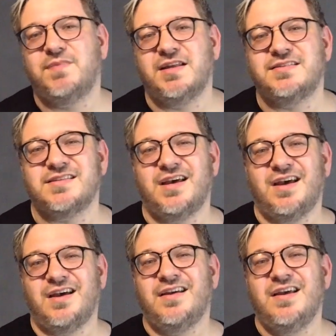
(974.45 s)
but
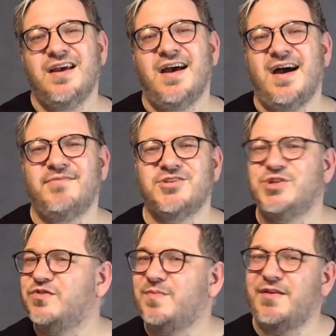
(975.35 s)
I'm not
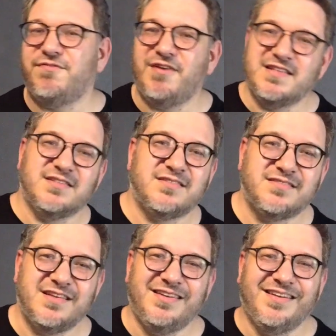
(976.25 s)
sure if my
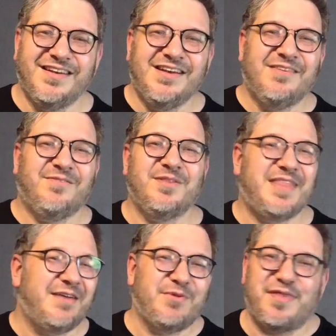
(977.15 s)
friends, what
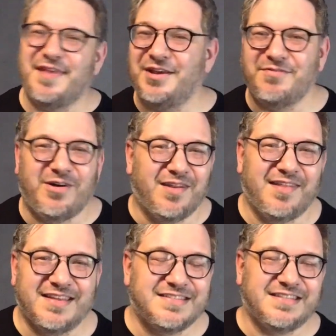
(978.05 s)
they would think of all of this.